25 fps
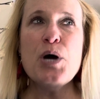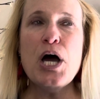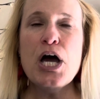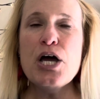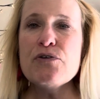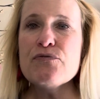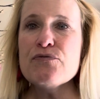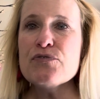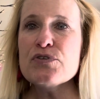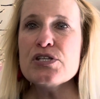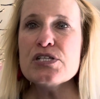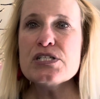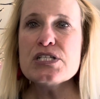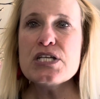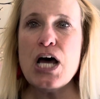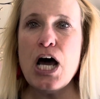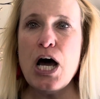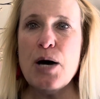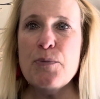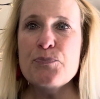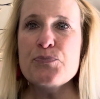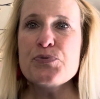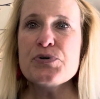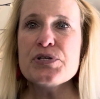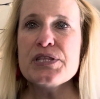over the
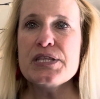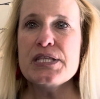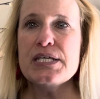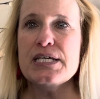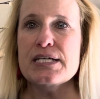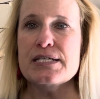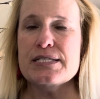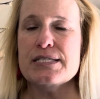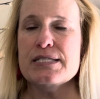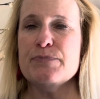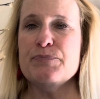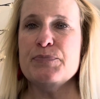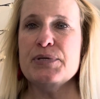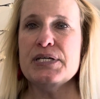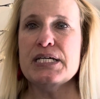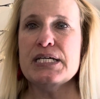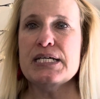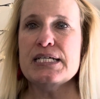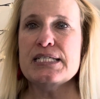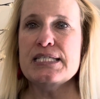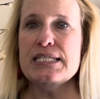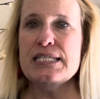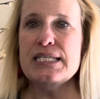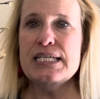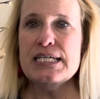top with this
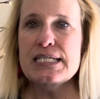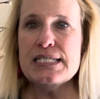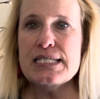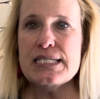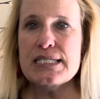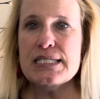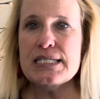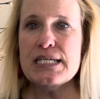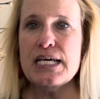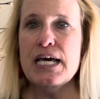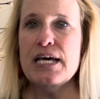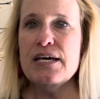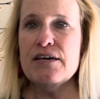because this